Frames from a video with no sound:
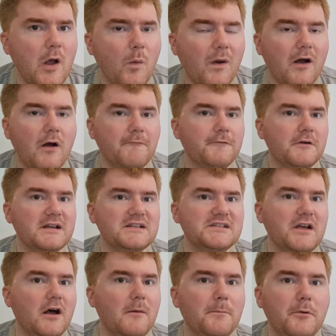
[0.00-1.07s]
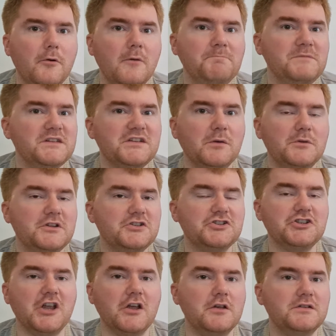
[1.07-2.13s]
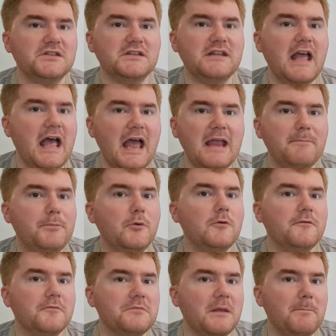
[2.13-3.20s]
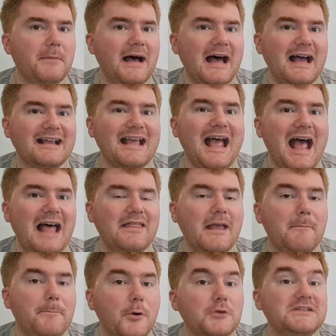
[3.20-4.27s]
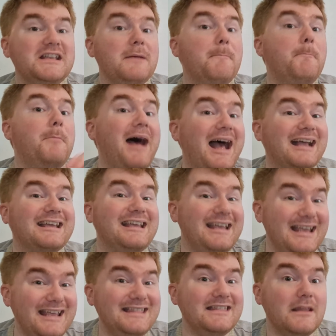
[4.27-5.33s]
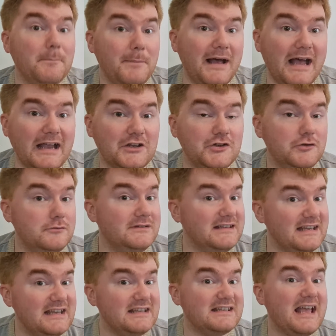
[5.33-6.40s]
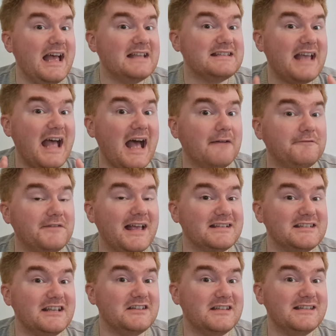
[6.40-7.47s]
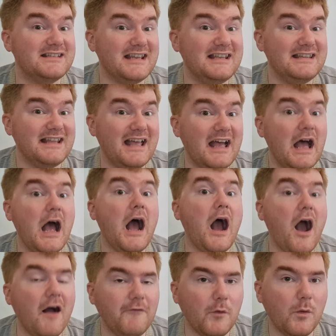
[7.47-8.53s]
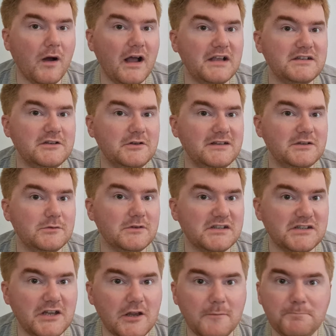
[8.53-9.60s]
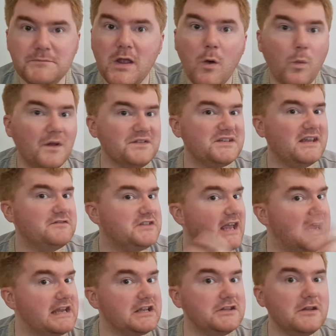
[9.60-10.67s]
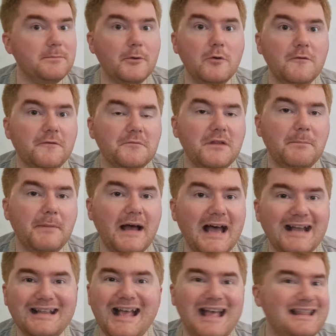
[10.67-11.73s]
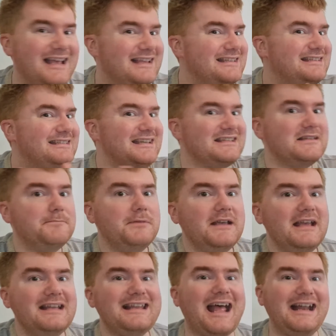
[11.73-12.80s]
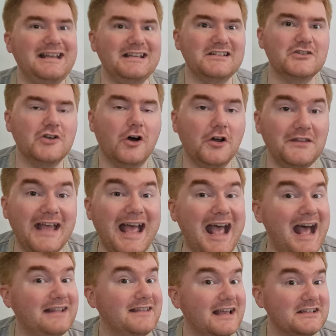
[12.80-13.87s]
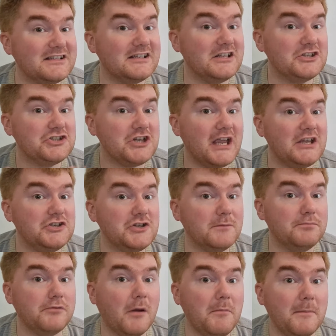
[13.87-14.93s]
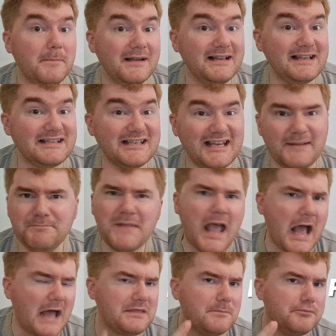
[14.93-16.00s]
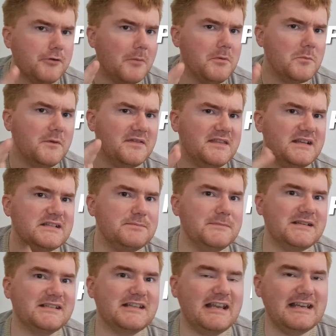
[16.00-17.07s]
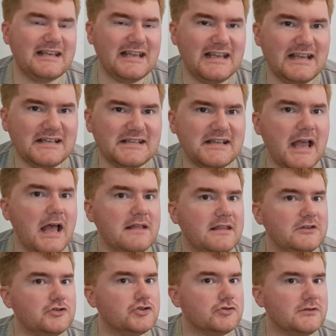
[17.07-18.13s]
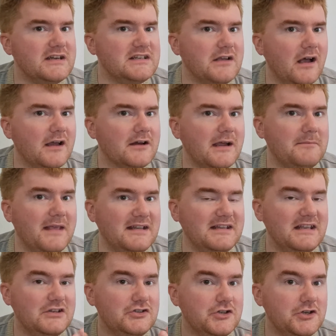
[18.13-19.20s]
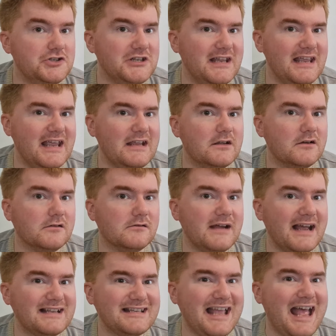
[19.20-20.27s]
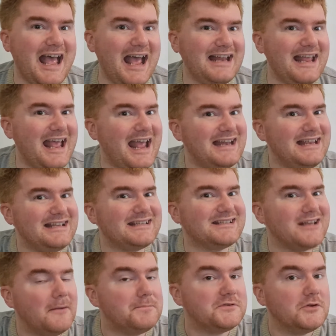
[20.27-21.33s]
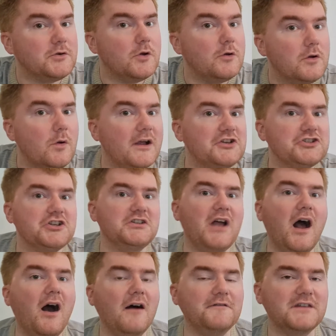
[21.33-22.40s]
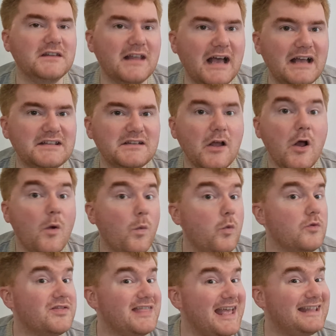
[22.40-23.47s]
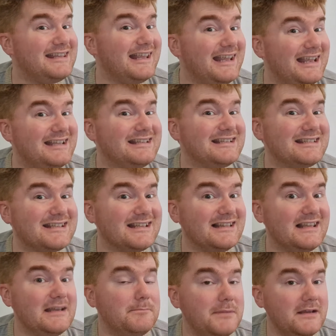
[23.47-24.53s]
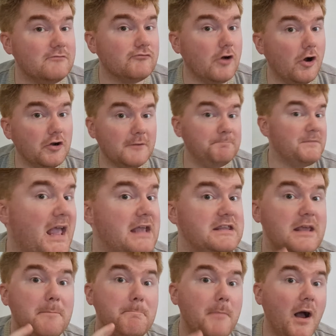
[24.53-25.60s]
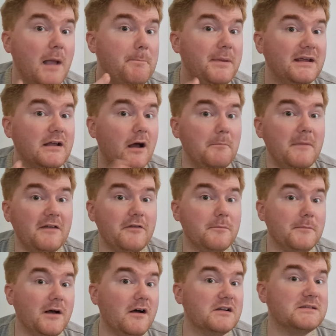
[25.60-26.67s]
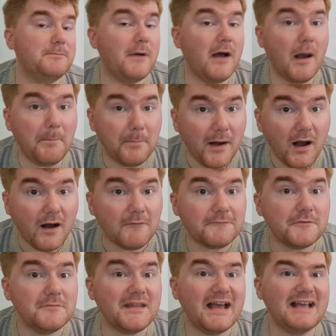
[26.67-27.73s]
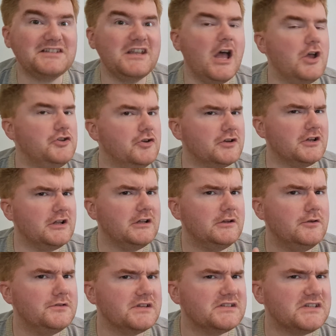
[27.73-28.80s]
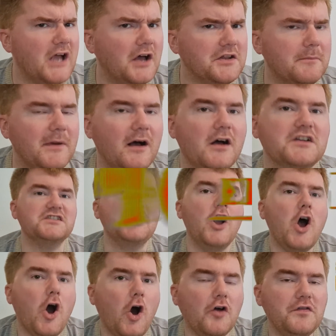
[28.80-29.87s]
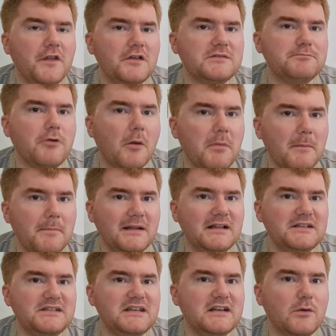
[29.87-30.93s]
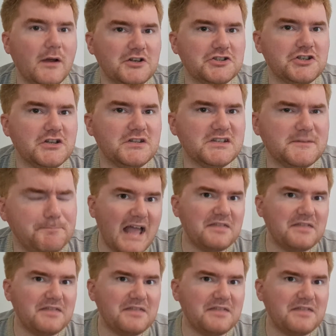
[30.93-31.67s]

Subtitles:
Well, for example, someone has chosen a ball from the bag and then put it back in the bag. You need to have that sentence in there. Otherwise, you need to assume once they've taken the ball from the bag, it's disappeared and it's gone. And that's going to change your probability. And the problem with this mistake is the tree diagram then is usually incorrect. And any subsequent question after that will then instantly be wrong. You might pick up method marks, but apart from that, you're going to lose a ton of marks on those probability questions.